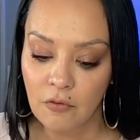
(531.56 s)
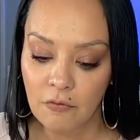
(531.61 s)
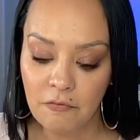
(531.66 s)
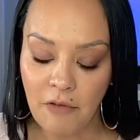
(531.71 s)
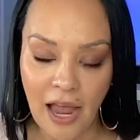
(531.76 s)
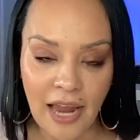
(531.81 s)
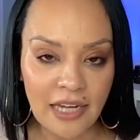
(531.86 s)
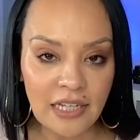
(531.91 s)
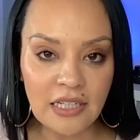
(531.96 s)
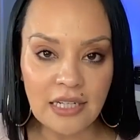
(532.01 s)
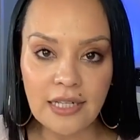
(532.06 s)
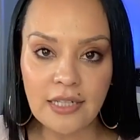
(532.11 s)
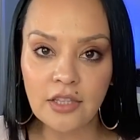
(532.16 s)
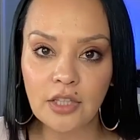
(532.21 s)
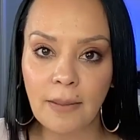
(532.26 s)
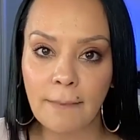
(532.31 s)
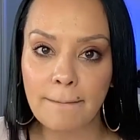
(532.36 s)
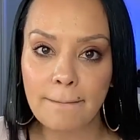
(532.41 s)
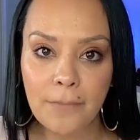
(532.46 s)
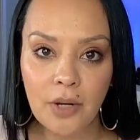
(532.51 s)
Finding
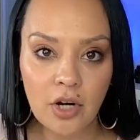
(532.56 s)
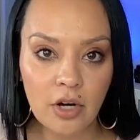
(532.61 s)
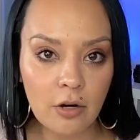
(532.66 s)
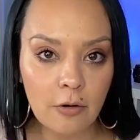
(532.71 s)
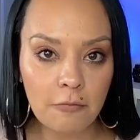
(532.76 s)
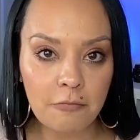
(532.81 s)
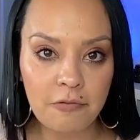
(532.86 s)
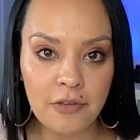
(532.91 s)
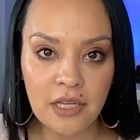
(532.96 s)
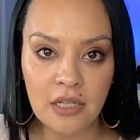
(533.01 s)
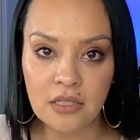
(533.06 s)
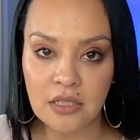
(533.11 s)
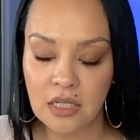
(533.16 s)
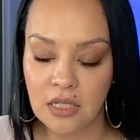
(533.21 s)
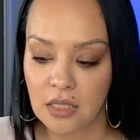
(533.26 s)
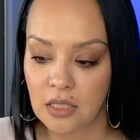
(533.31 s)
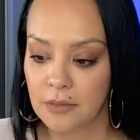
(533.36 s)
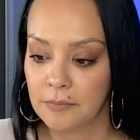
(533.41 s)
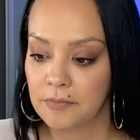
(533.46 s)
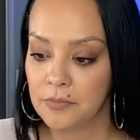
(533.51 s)
the perfect
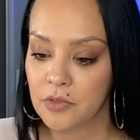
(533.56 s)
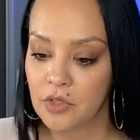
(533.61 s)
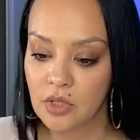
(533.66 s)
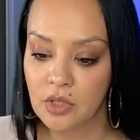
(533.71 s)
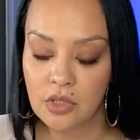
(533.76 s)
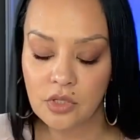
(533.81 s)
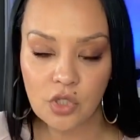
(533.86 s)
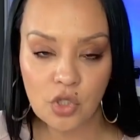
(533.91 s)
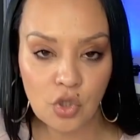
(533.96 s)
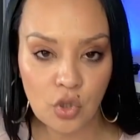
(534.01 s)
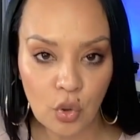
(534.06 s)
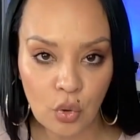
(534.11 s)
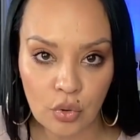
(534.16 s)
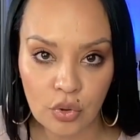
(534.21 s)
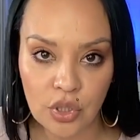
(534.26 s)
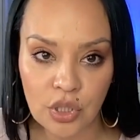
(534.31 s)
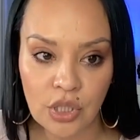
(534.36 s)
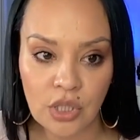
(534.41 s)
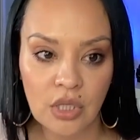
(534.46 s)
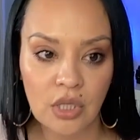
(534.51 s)

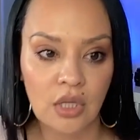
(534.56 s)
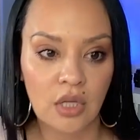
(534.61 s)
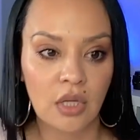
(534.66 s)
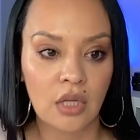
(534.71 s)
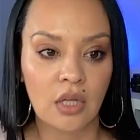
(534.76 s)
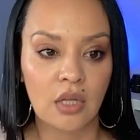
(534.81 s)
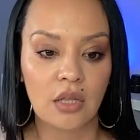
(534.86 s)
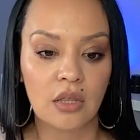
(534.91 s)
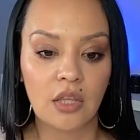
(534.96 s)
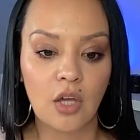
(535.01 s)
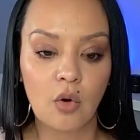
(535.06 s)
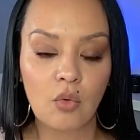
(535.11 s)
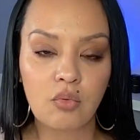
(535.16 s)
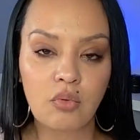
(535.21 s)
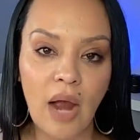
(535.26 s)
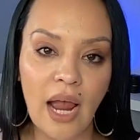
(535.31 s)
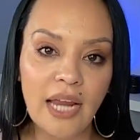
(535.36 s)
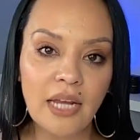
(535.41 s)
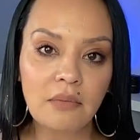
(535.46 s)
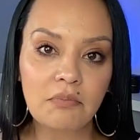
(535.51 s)
suit, the
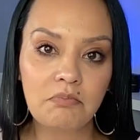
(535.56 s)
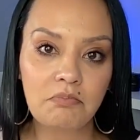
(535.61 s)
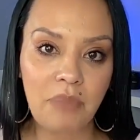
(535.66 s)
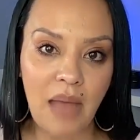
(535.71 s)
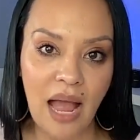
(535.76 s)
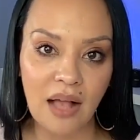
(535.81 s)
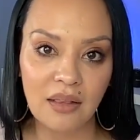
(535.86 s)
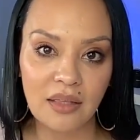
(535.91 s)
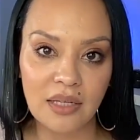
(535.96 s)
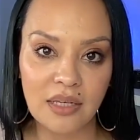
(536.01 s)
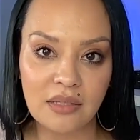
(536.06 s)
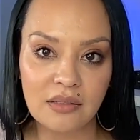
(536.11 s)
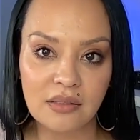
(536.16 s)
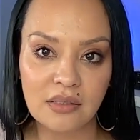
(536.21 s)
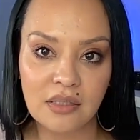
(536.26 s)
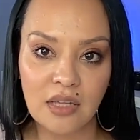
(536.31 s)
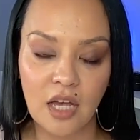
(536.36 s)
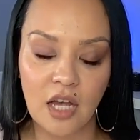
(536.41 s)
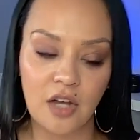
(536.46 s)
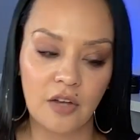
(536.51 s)
right
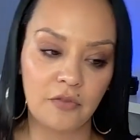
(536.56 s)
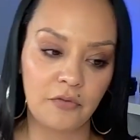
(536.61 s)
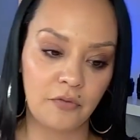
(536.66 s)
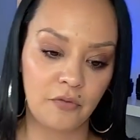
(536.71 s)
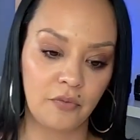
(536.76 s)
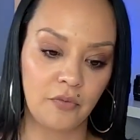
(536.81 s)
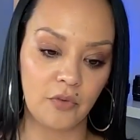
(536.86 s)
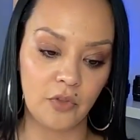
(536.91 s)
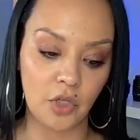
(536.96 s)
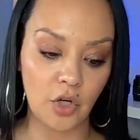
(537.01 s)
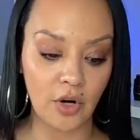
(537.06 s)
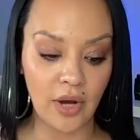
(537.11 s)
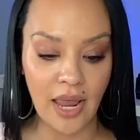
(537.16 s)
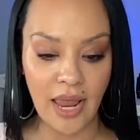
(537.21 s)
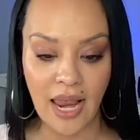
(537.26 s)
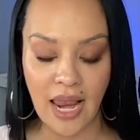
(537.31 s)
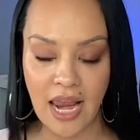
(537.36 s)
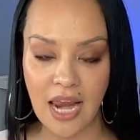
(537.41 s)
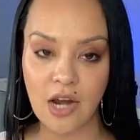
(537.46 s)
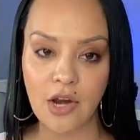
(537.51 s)
balance of your
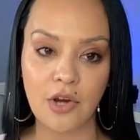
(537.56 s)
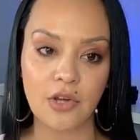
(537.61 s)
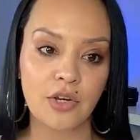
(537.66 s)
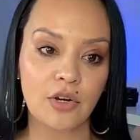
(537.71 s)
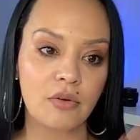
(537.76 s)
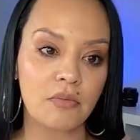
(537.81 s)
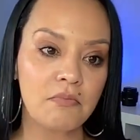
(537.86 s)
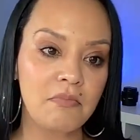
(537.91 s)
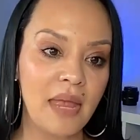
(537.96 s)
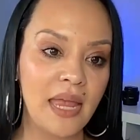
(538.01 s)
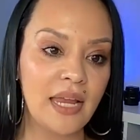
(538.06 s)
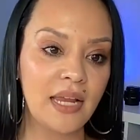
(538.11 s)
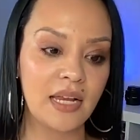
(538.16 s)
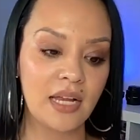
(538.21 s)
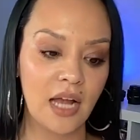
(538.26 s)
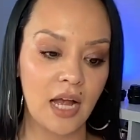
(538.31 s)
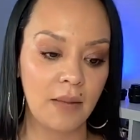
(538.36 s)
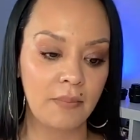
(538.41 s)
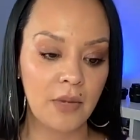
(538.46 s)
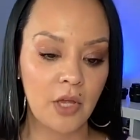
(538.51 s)
hair, your
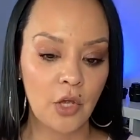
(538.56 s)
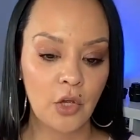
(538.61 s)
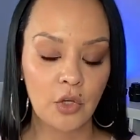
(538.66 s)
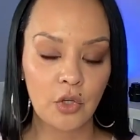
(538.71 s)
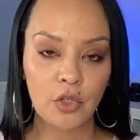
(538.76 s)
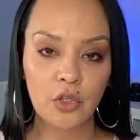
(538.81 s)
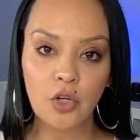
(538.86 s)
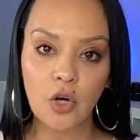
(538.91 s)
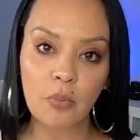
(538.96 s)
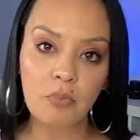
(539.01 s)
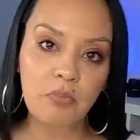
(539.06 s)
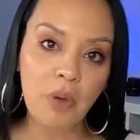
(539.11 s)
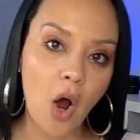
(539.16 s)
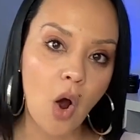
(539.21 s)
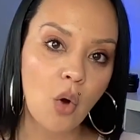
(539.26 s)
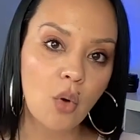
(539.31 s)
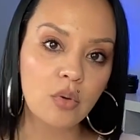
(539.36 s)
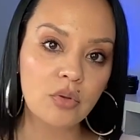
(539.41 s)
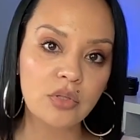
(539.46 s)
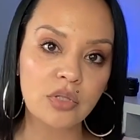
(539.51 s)
makeup, your
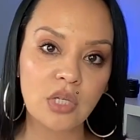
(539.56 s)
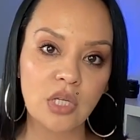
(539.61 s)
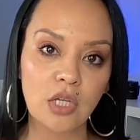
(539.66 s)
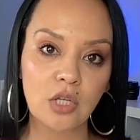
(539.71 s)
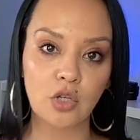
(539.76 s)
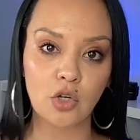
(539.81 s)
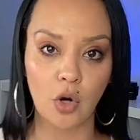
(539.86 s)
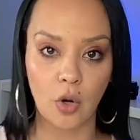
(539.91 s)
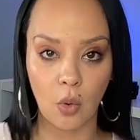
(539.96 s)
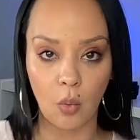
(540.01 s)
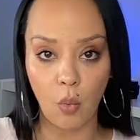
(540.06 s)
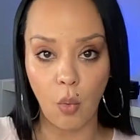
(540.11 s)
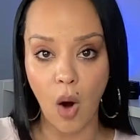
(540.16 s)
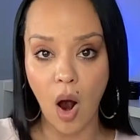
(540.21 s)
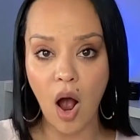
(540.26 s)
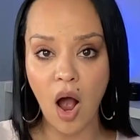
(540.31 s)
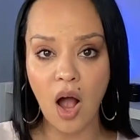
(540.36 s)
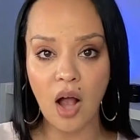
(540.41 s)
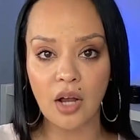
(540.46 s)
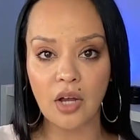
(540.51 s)
posing, your
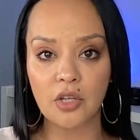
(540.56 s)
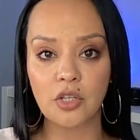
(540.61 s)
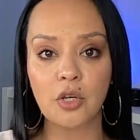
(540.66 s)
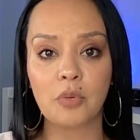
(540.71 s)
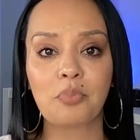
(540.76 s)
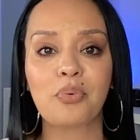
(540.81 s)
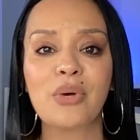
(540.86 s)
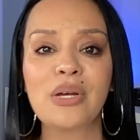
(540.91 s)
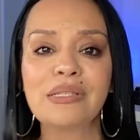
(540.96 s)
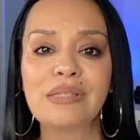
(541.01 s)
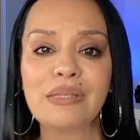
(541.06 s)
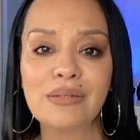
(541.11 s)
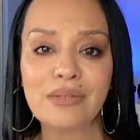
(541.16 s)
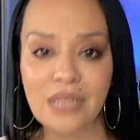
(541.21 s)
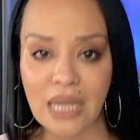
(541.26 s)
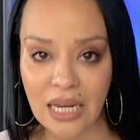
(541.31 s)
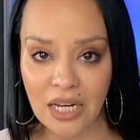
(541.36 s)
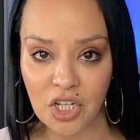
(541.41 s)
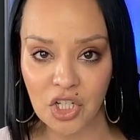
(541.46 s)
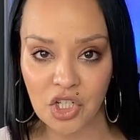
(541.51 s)
walk, your
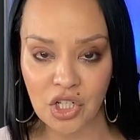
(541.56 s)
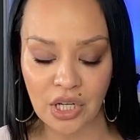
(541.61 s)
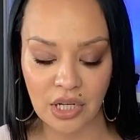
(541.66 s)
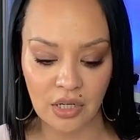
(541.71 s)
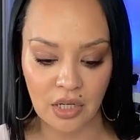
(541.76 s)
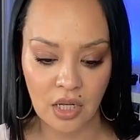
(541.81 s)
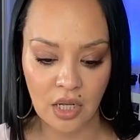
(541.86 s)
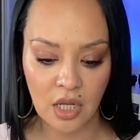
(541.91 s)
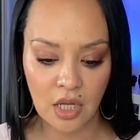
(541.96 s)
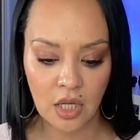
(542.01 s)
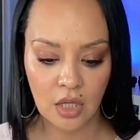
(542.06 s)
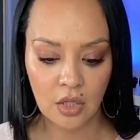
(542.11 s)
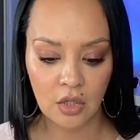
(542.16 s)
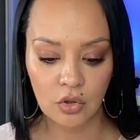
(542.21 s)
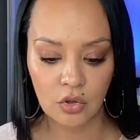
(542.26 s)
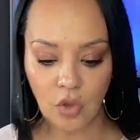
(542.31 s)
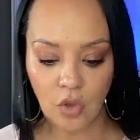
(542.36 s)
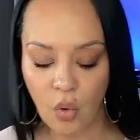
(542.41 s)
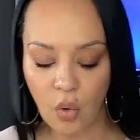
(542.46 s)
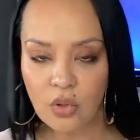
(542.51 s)
presentation.
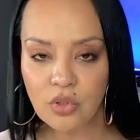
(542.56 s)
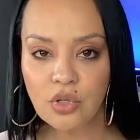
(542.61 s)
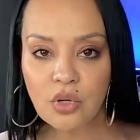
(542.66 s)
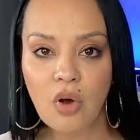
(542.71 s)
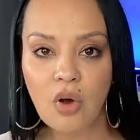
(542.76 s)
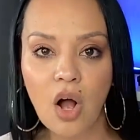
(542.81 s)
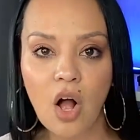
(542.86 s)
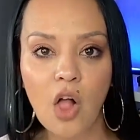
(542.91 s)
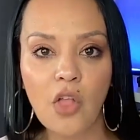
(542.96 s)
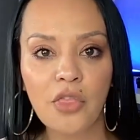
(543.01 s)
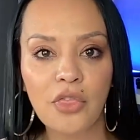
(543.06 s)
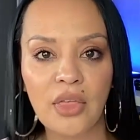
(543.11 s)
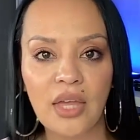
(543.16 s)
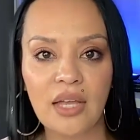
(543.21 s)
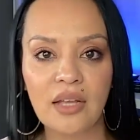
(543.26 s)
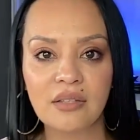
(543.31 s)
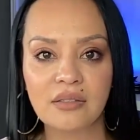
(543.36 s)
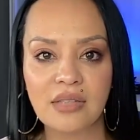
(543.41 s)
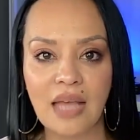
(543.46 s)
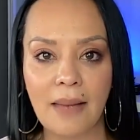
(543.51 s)
Those are all
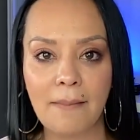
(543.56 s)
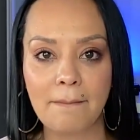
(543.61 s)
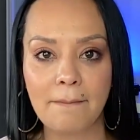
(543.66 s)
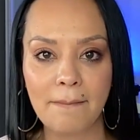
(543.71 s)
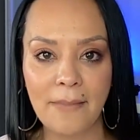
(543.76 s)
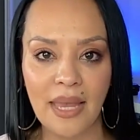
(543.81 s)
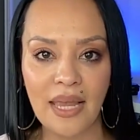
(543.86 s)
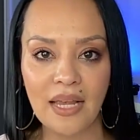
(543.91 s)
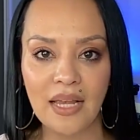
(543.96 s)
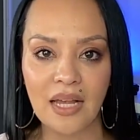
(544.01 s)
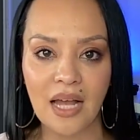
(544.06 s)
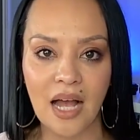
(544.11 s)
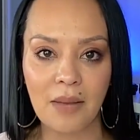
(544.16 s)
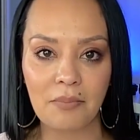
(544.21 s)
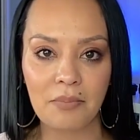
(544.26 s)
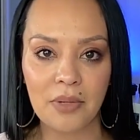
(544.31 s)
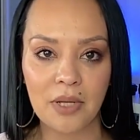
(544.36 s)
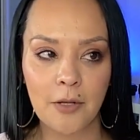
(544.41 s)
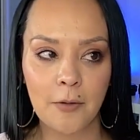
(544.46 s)
things that make up